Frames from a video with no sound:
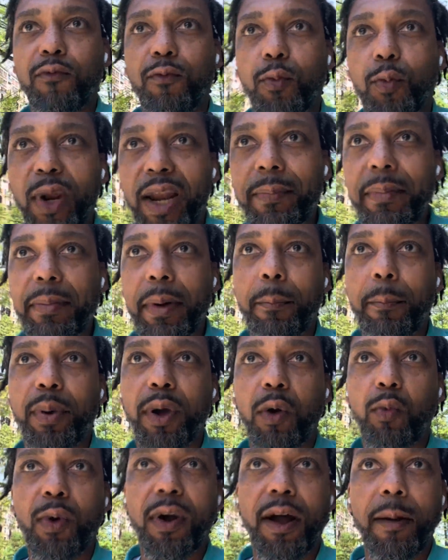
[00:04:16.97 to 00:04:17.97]
When I mean by
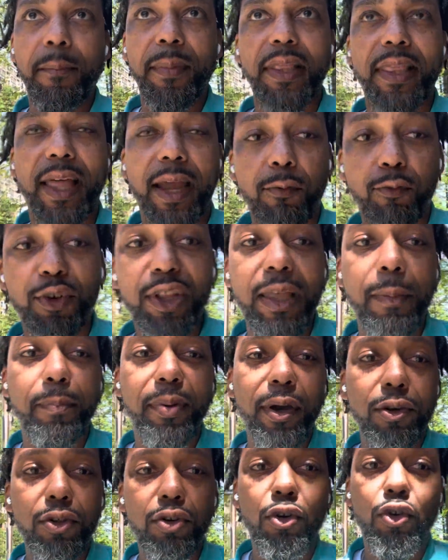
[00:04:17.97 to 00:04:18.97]
build wealth, I mean like really be
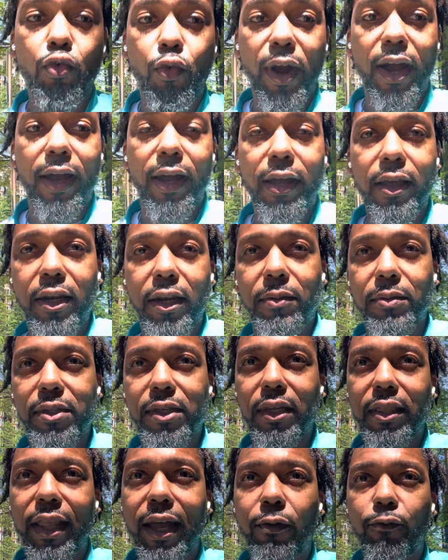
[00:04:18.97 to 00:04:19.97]
on your grind. You know what I'm
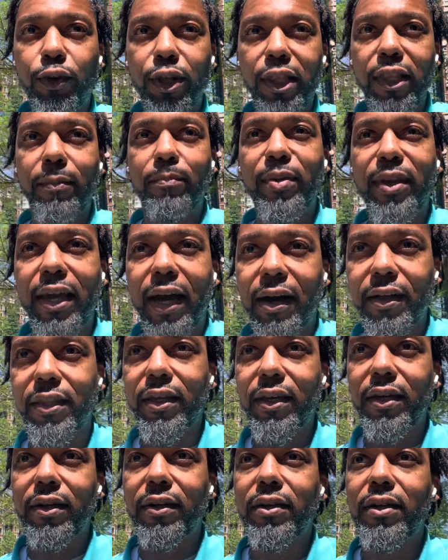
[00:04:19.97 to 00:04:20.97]
saying? Like really be out
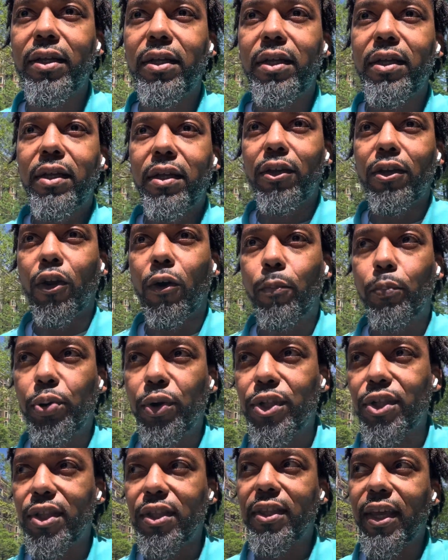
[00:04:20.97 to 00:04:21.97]
there,
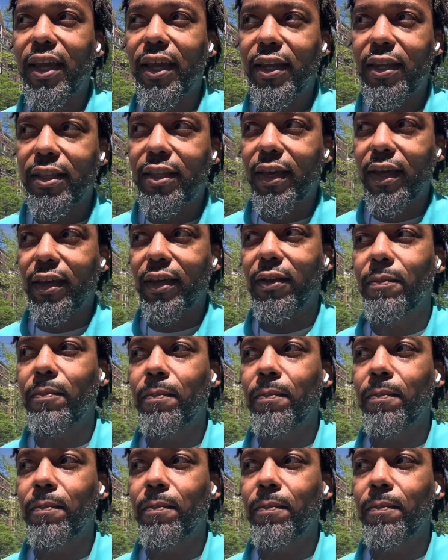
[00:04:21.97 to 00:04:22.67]
pushing day to day,